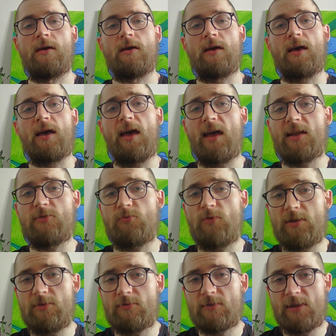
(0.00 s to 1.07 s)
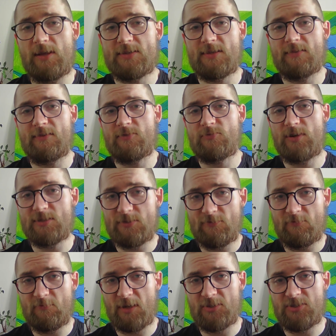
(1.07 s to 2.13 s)
And when you glance at the rest
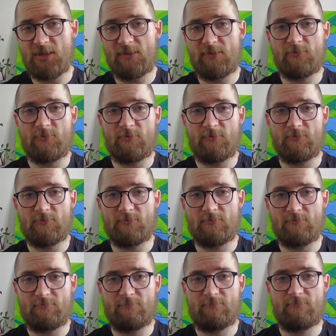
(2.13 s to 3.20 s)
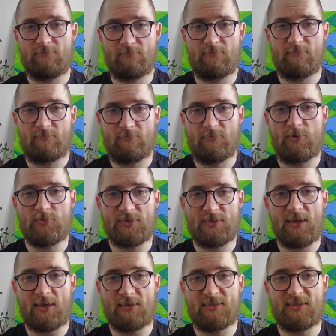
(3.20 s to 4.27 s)
of my channel, you most
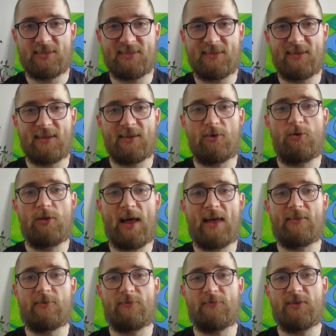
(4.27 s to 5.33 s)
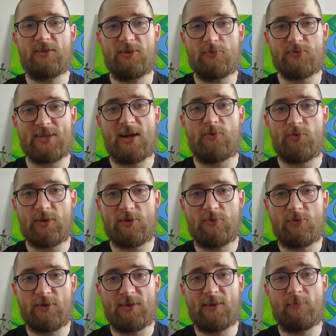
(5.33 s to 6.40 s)
likely see that all other videos are
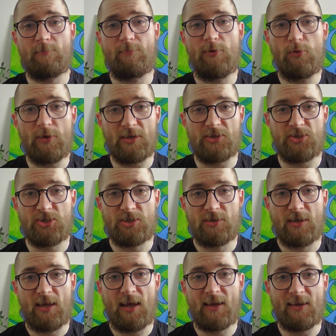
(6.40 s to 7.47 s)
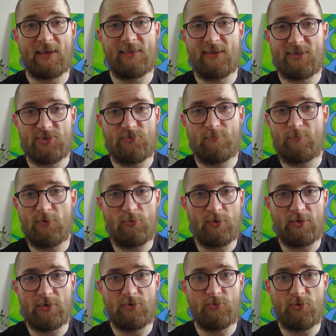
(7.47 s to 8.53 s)
recorded in Polish. And unless
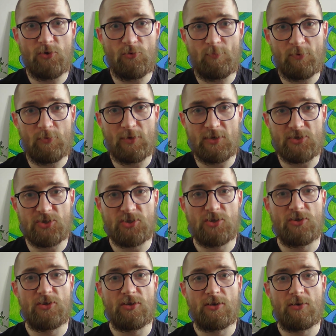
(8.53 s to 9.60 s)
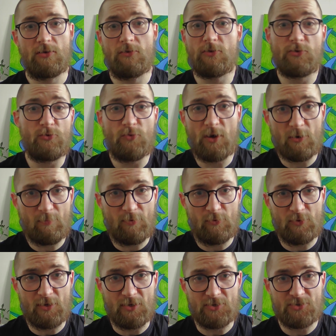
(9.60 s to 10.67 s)
you know Polish or you are
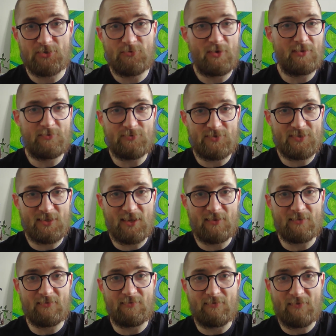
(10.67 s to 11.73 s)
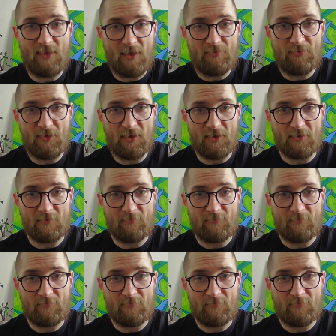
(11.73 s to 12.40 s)
Polish, you understand nothing.